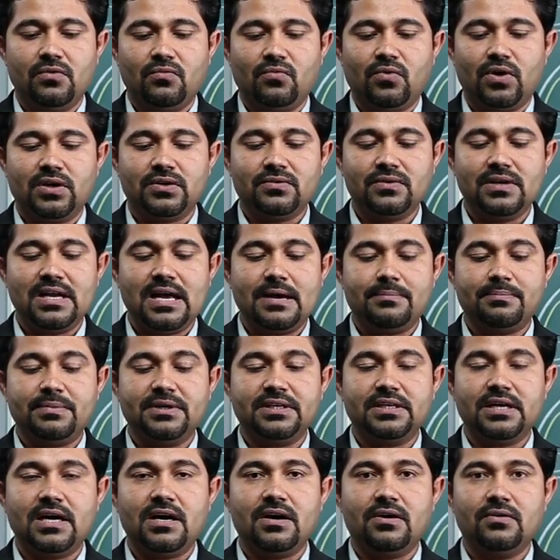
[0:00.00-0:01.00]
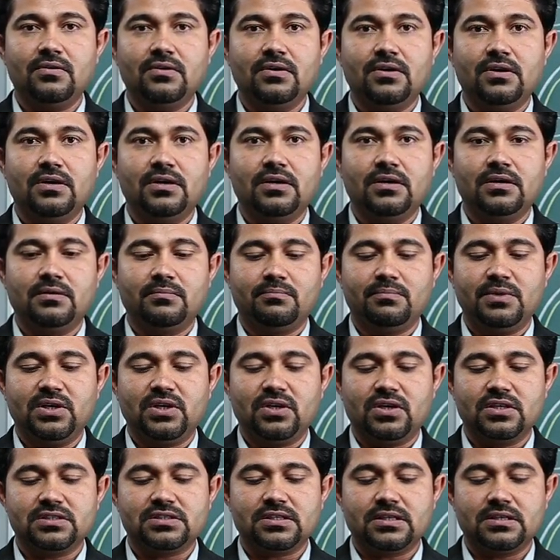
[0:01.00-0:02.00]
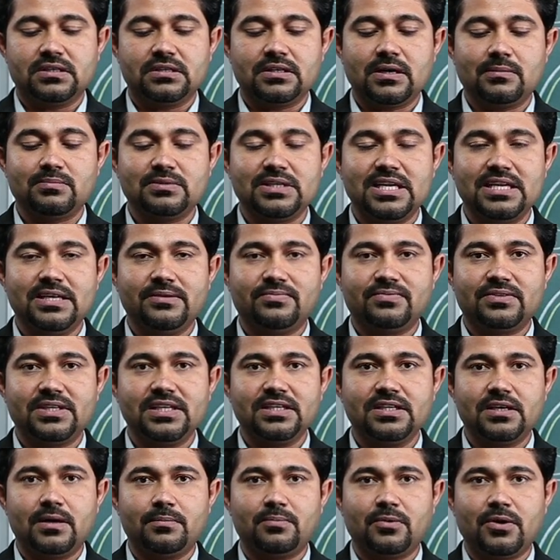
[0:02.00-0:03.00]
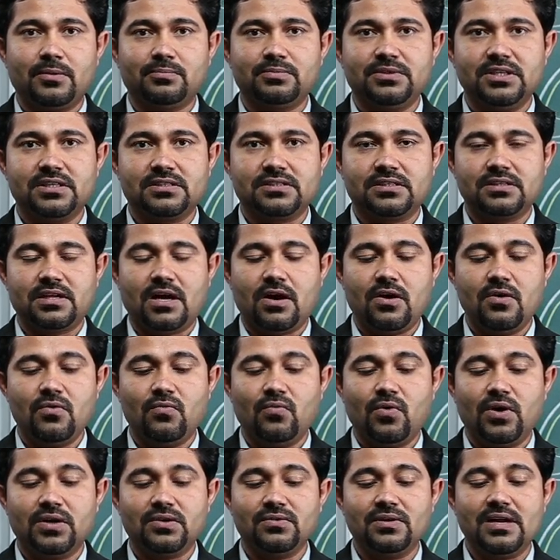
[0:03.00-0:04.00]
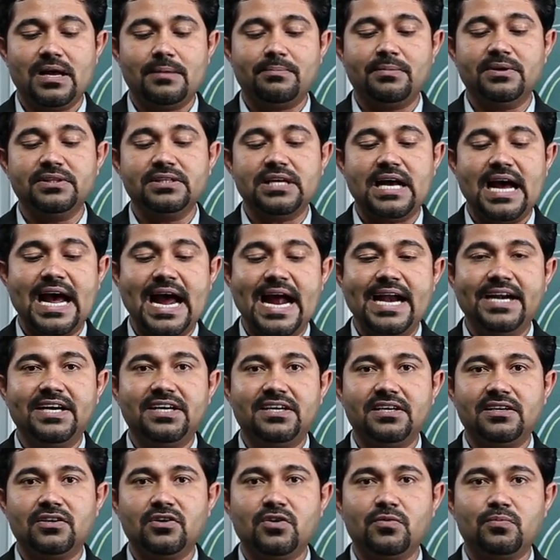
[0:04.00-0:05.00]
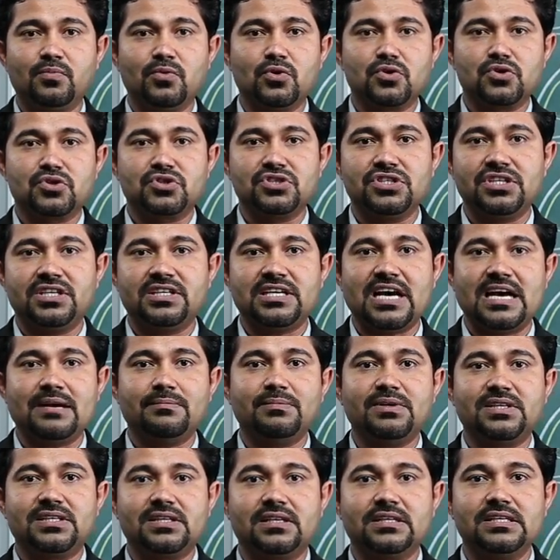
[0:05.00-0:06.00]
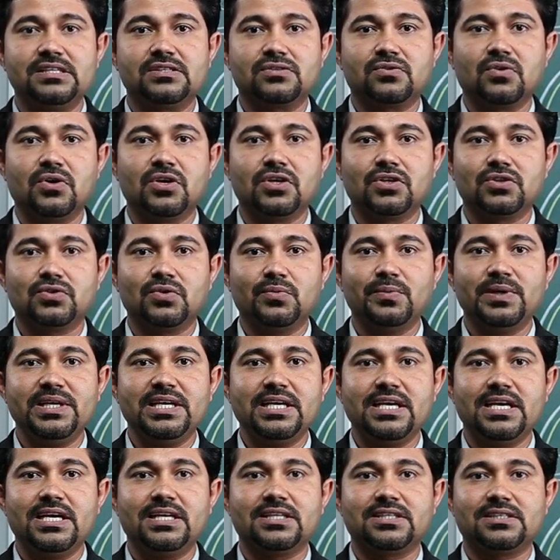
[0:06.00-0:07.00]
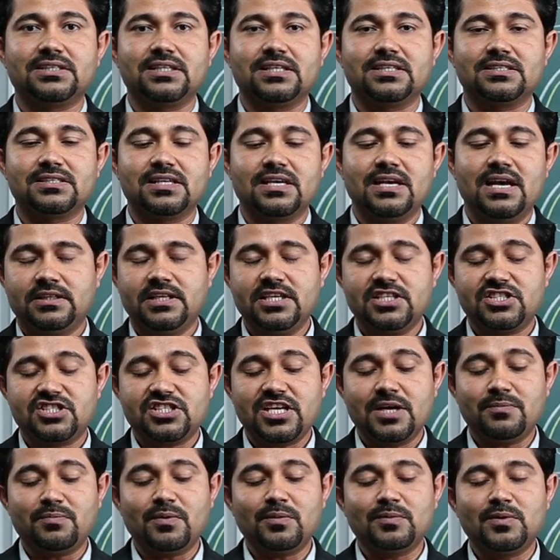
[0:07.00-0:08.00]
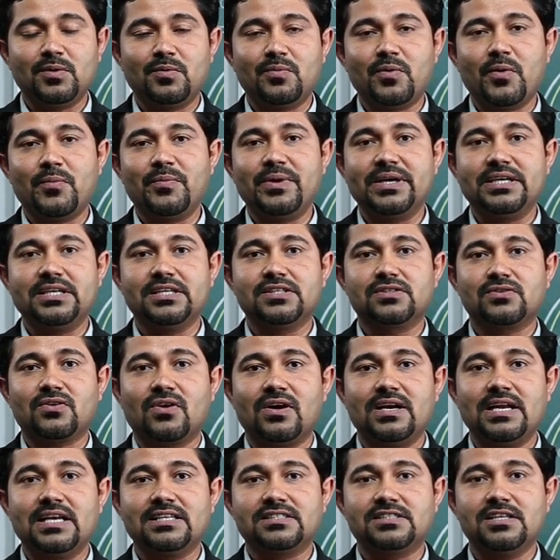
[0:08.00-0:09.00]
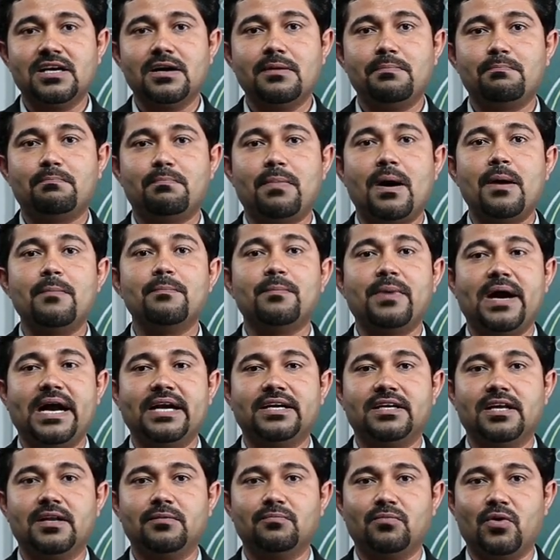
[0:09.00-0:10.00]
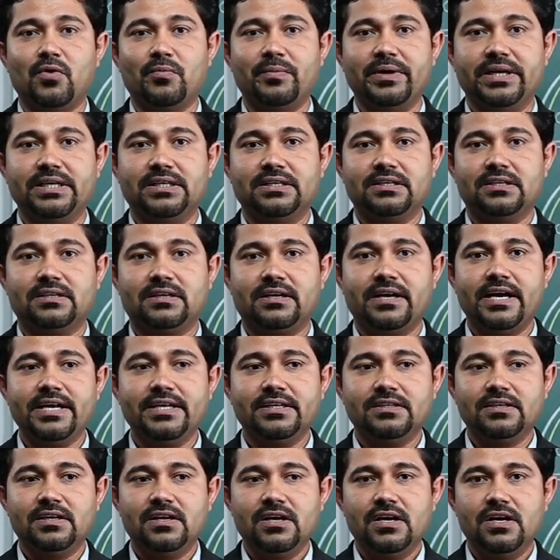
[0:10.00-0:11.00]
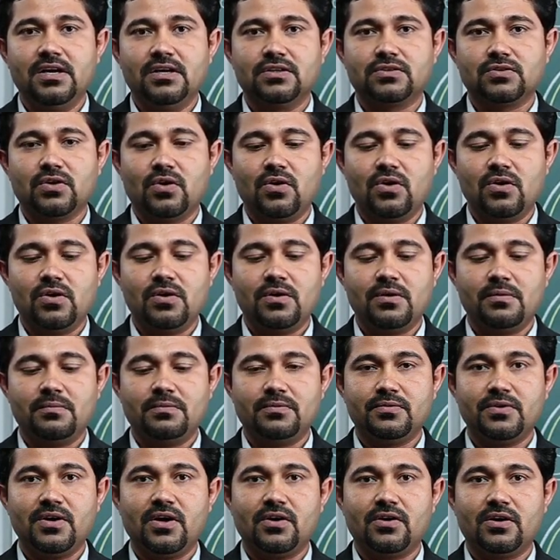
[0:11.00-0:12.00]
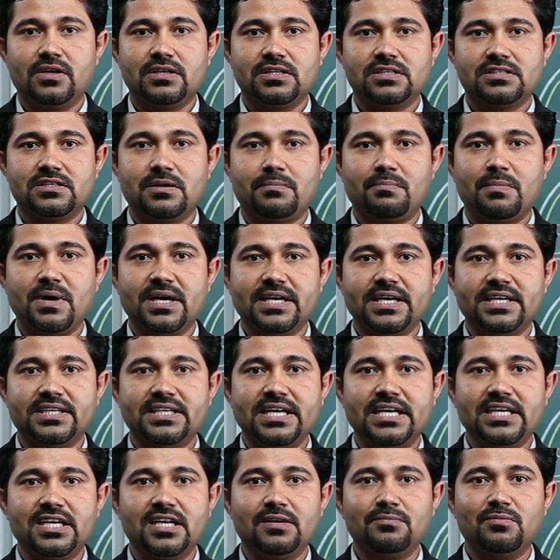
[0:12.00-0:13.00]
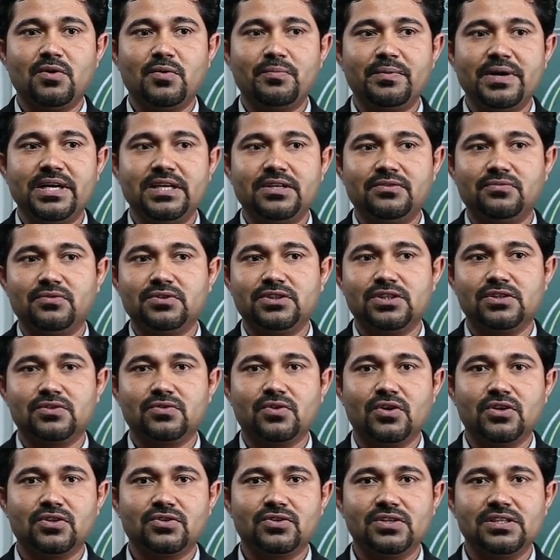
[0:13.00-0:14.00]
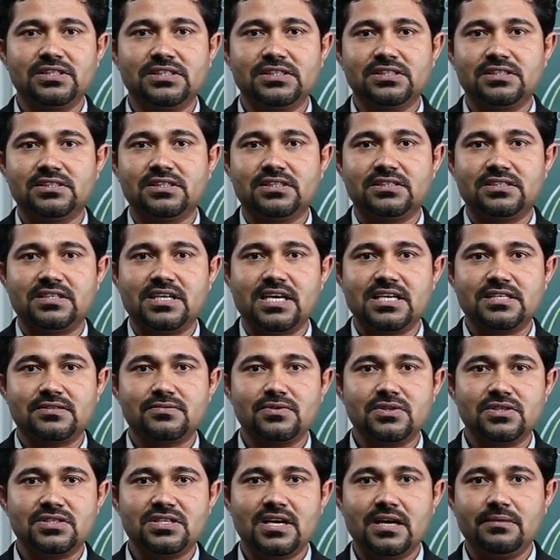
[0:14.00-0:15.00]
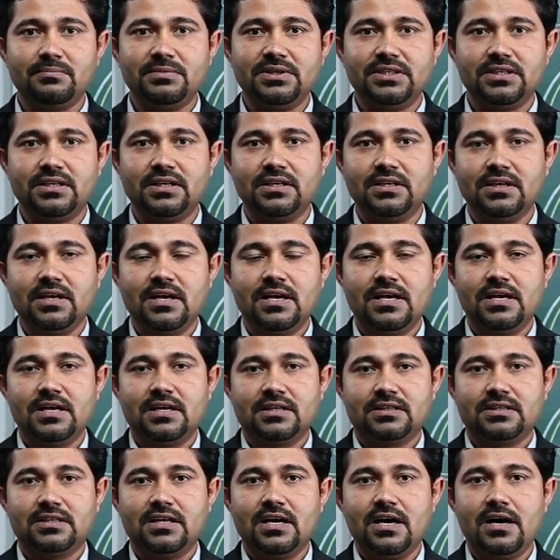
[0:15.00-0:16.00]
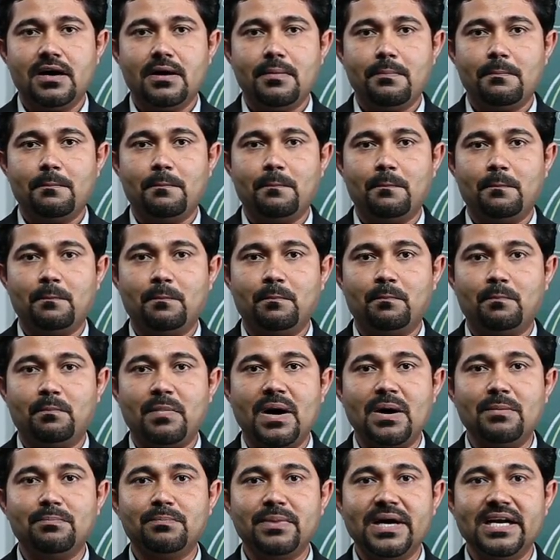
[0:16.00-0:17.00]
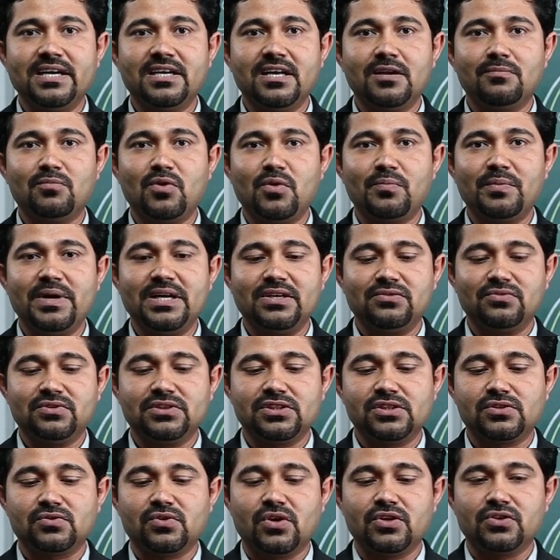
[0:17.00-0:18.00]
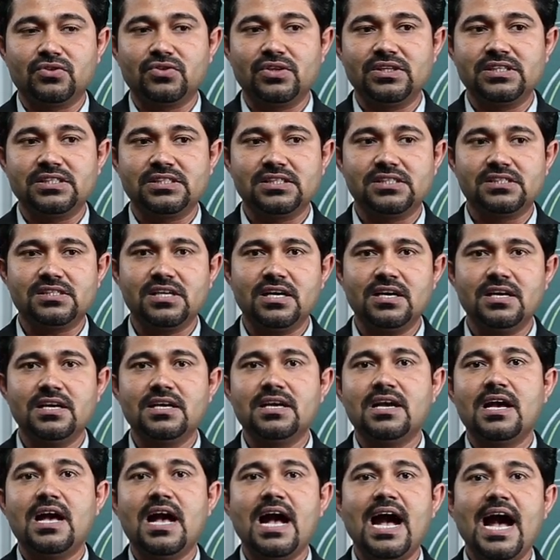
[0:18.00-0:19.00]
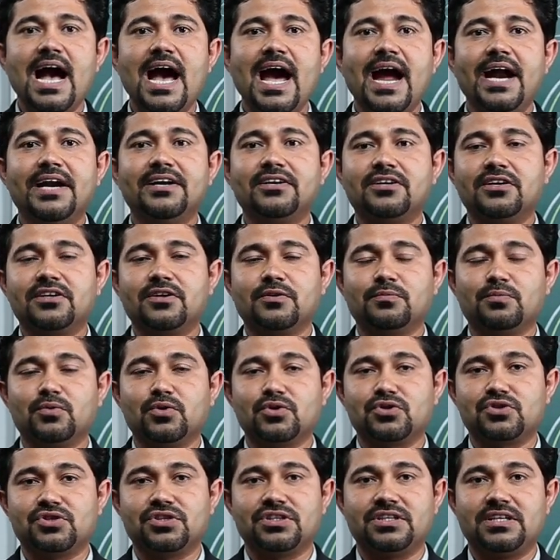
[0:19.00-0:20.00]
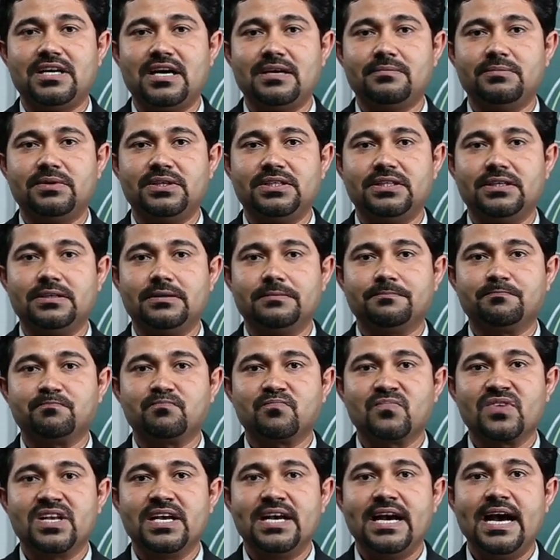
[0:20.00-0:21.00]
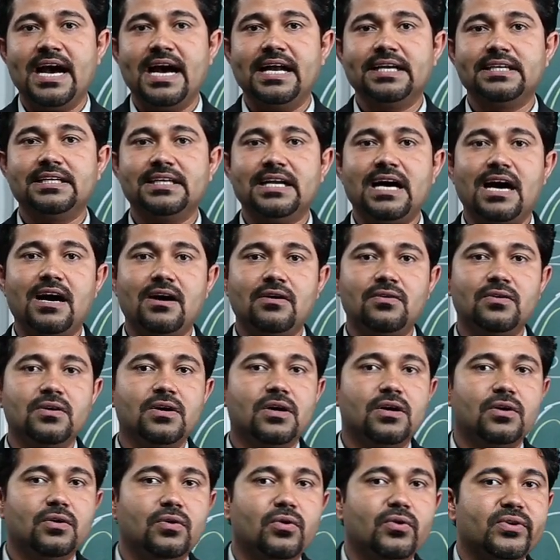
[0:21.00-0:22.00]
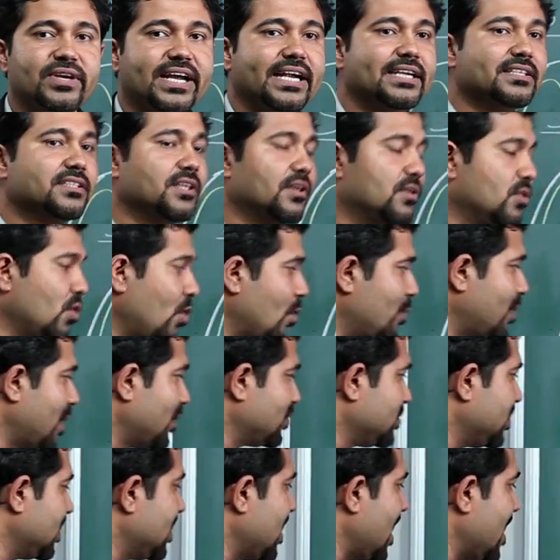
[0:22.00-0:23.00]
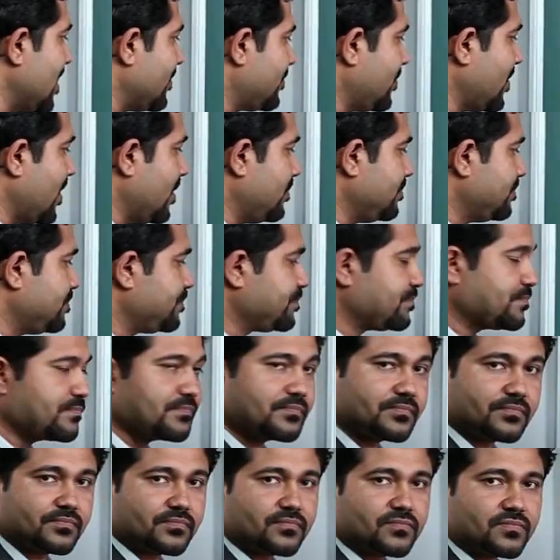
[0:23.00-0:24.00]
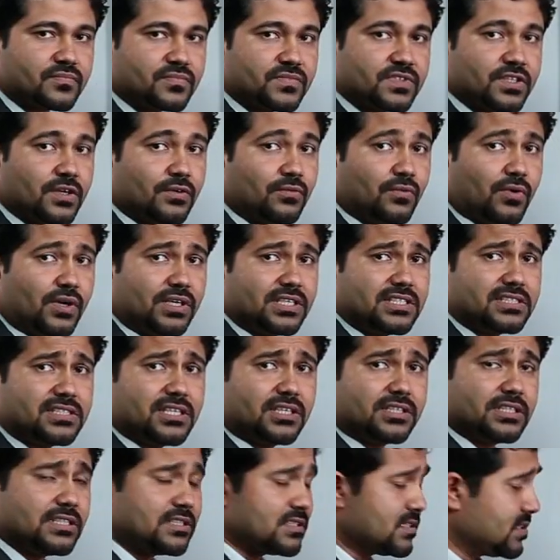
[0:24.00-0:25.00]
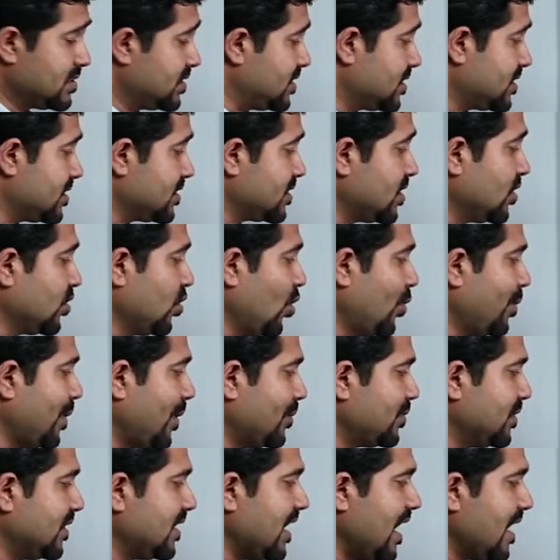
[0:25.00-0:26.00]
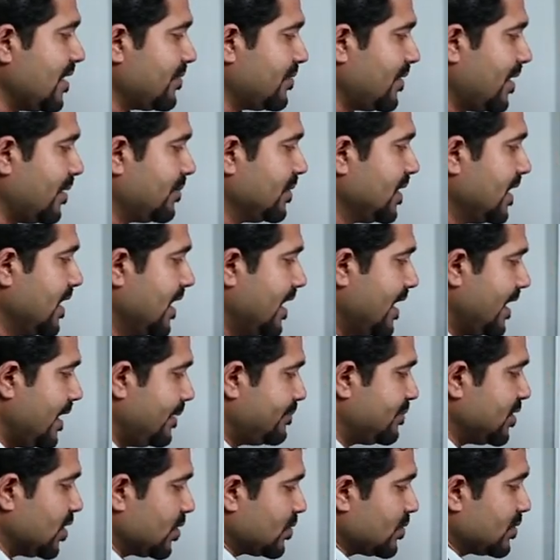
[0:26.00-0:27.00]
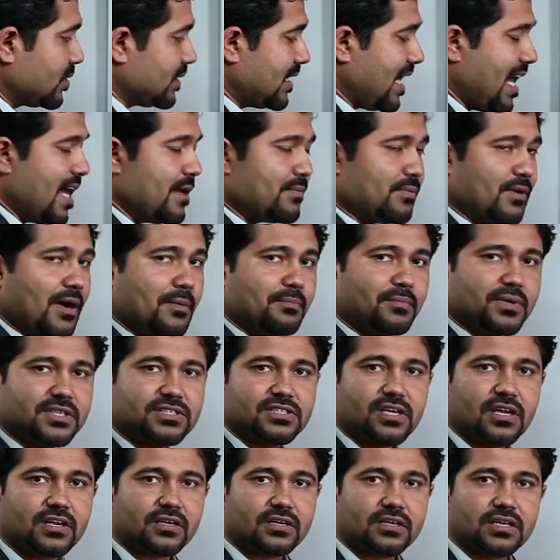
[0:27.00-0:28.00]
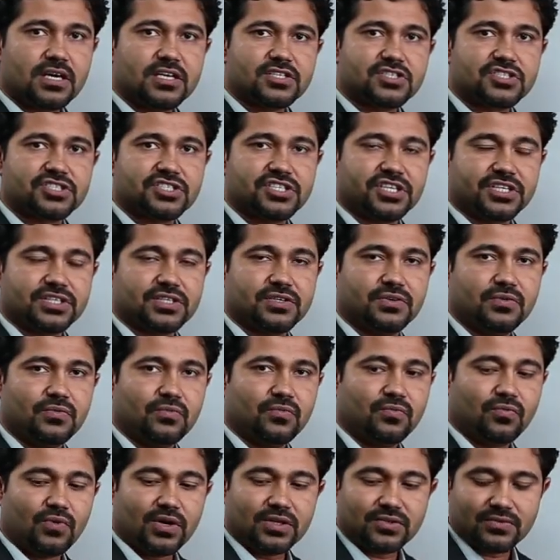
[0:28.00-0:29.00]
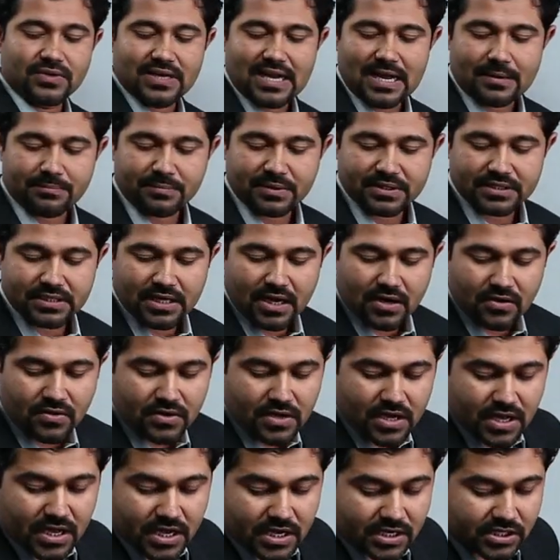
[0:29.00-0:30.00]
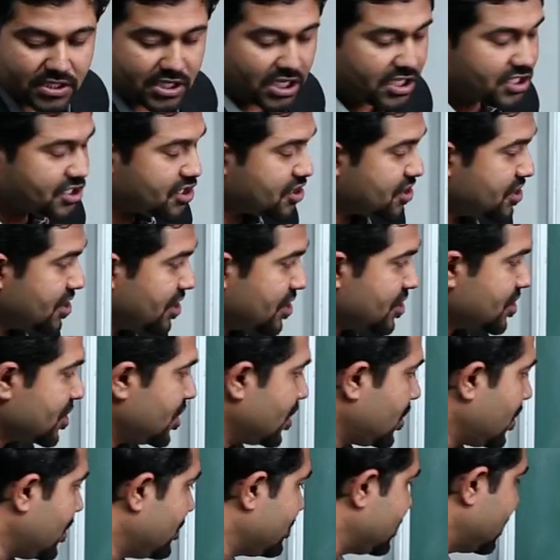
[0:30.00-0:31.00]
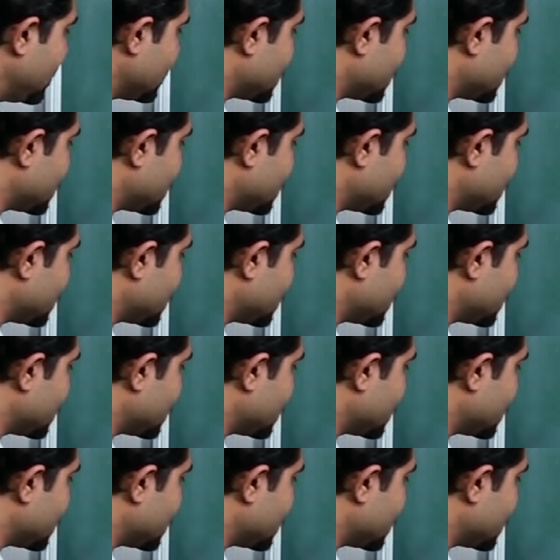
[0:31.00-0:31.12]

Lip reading: What will happen now? Because of the lifting up of this, now what will happen? The anterior posterior diameter is going to be increased. This type of the movement is called as the pump handle movement, right? So you have got is the bucket handle movement, which is going to increase the transverse diameter, the pump handle movement, which is going to increase the anterior posterior diameter. And now look at the dome of the diaphragm. What is this is the dome of the diaphragm. If the diaphragm muscle constrict, what will happen now? Constriction of